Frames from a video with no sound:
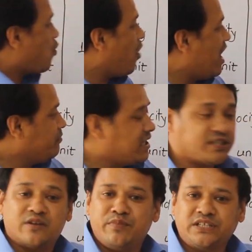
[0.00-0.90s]
1
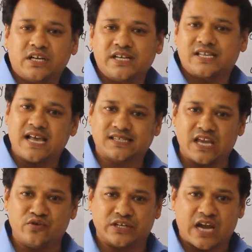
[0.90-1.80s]
meter. Meter is
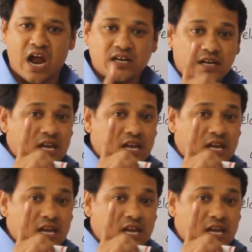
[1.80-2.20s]
SI unit and